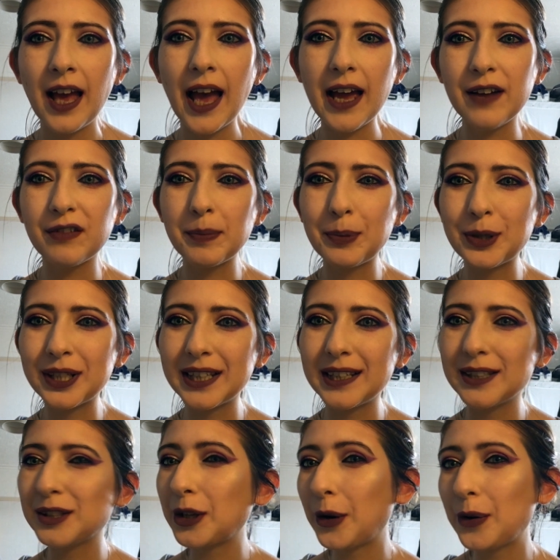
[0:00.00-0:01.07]
Hey
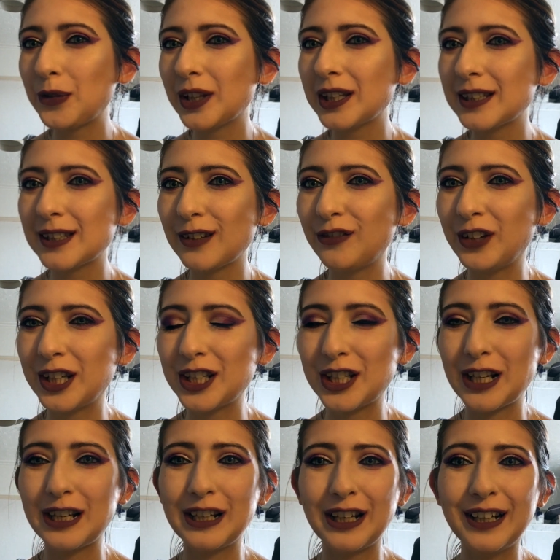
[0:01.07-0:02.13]
everybody, so this is the
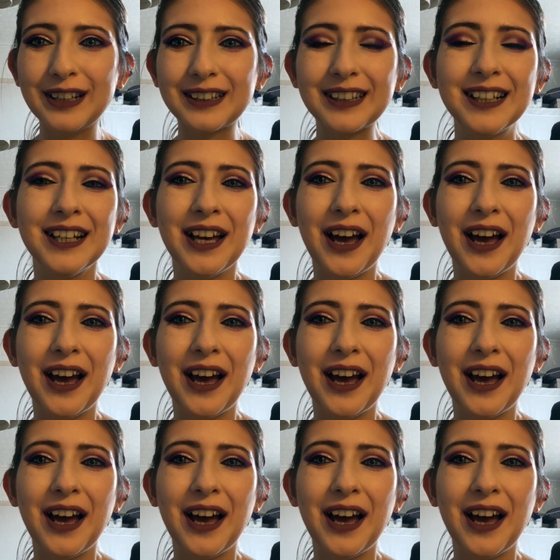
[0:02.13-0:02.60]
finished look.